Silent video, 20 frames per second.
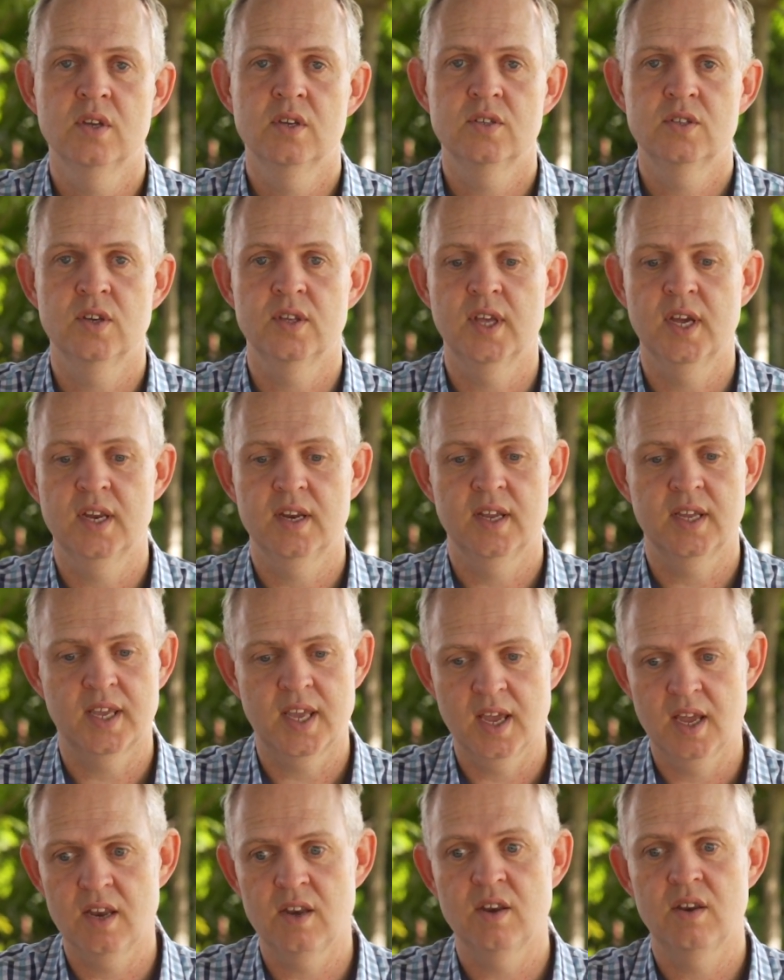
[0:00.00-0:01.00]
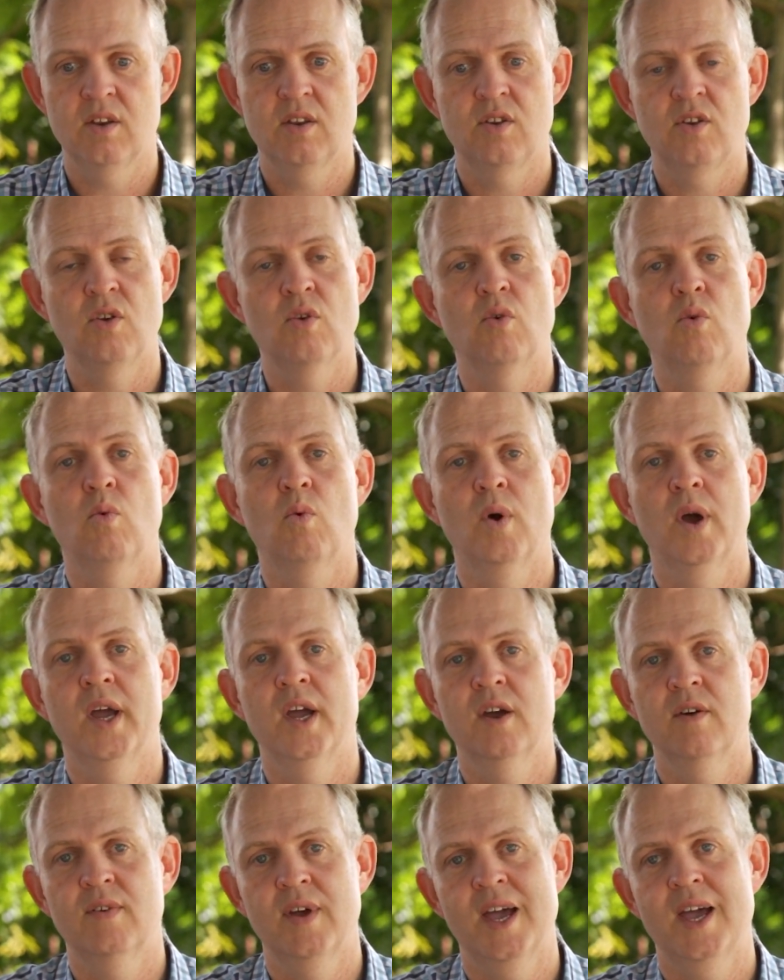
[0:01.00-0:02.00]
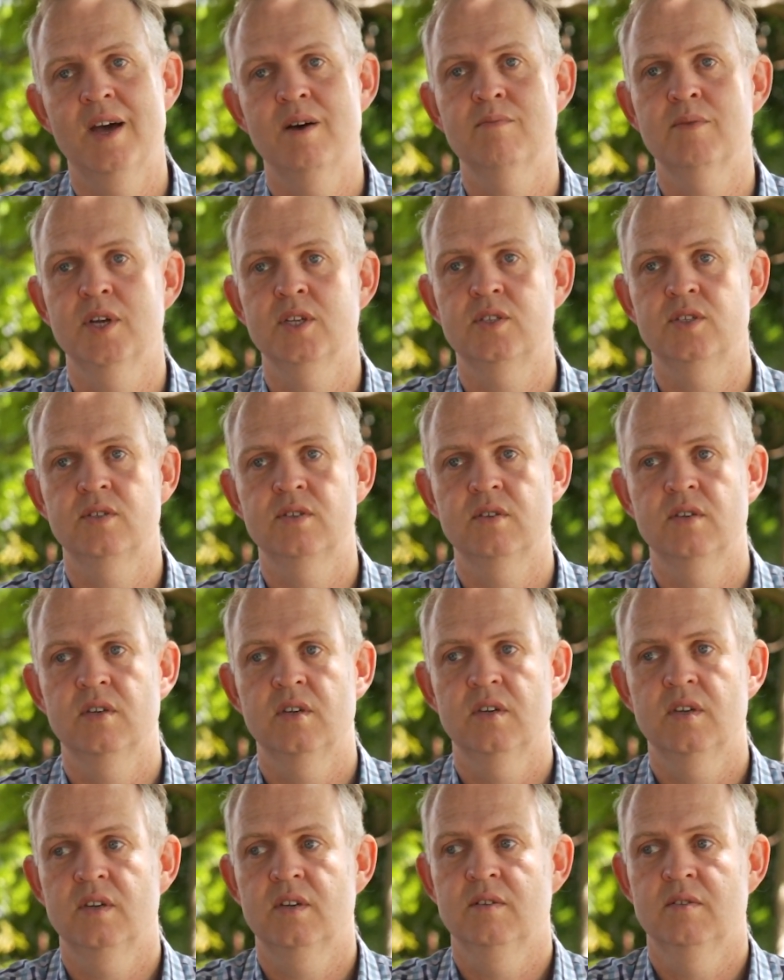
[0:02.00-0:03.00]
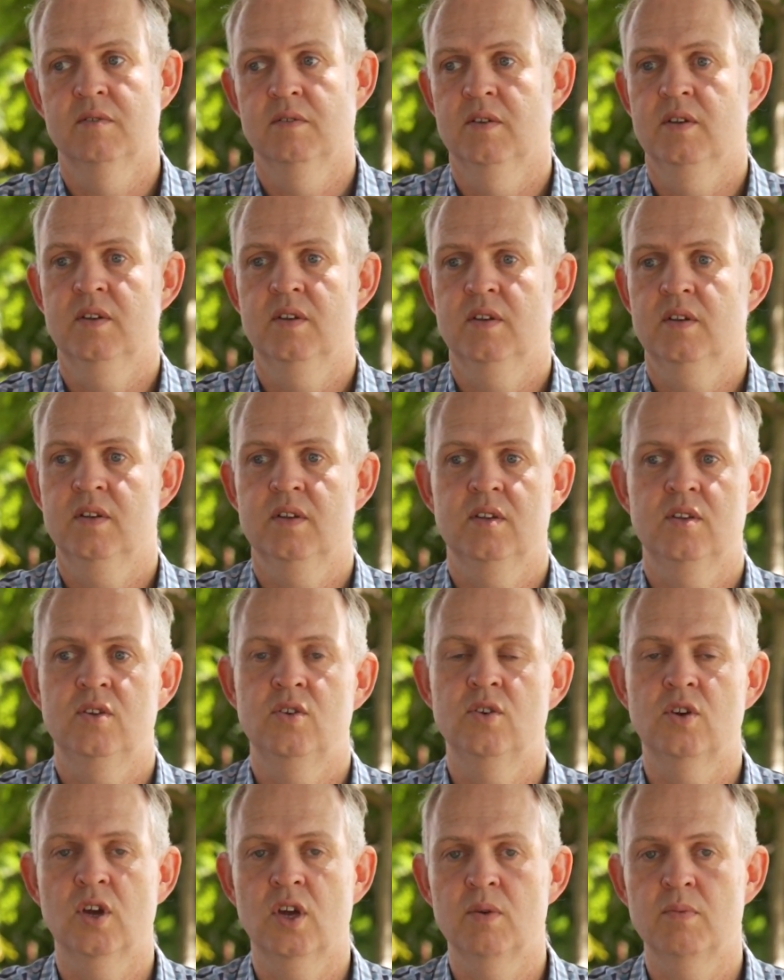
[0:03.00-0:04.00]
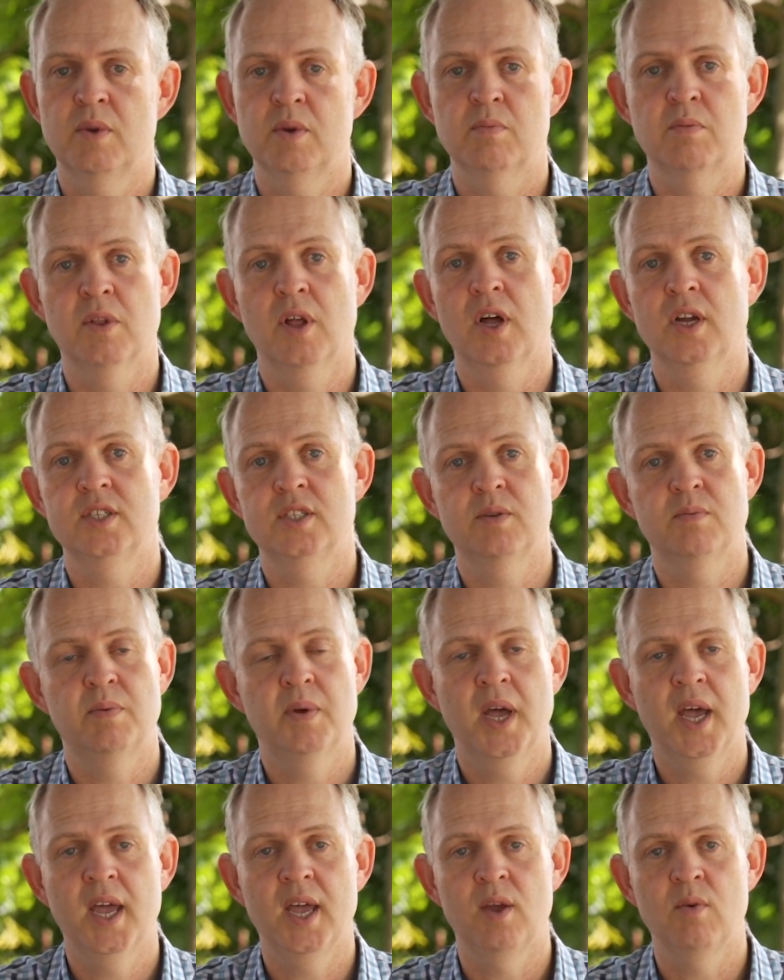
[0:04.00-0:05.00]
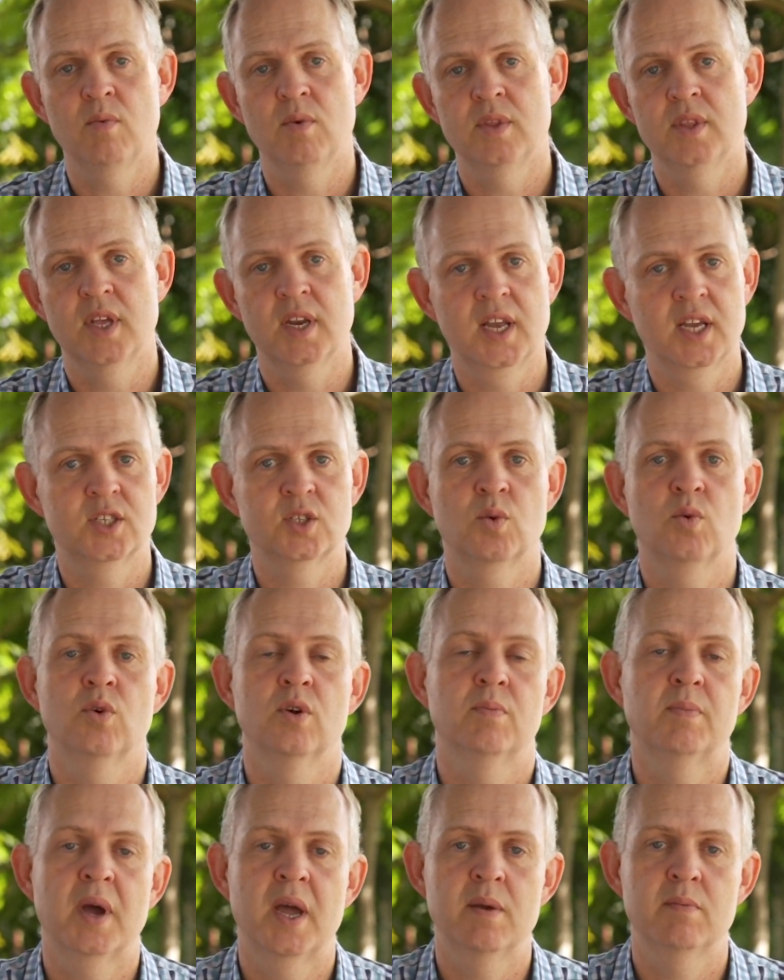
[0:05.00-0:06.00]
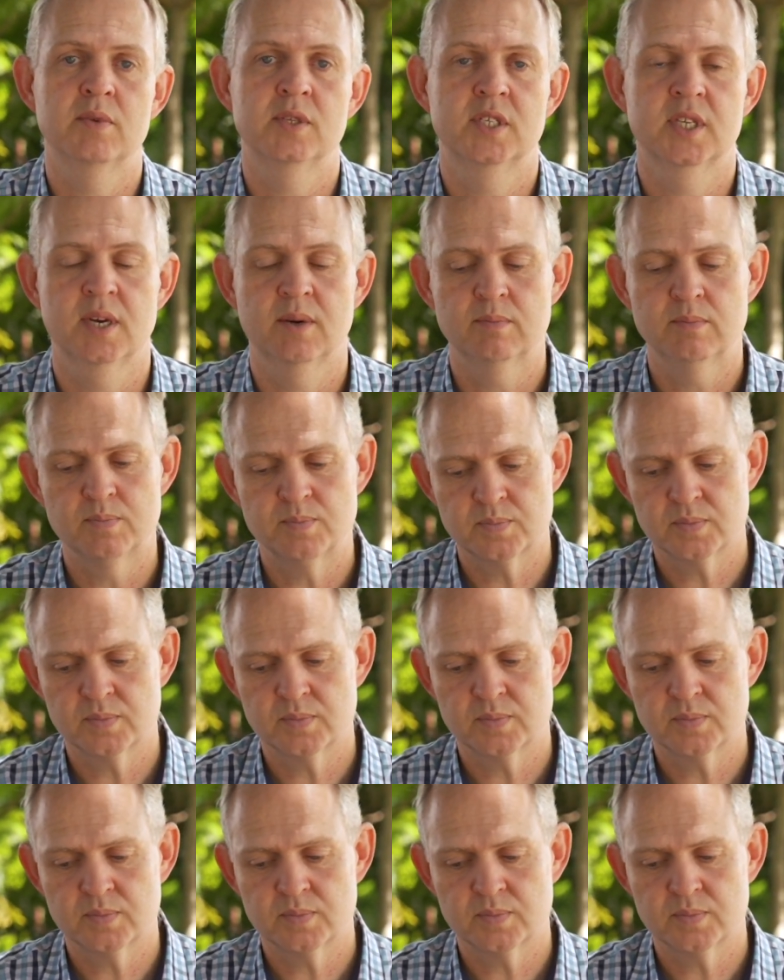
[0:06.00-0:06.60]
So that again, you're aware of how much you're going to be obliged to pay when the next quarter payment's up.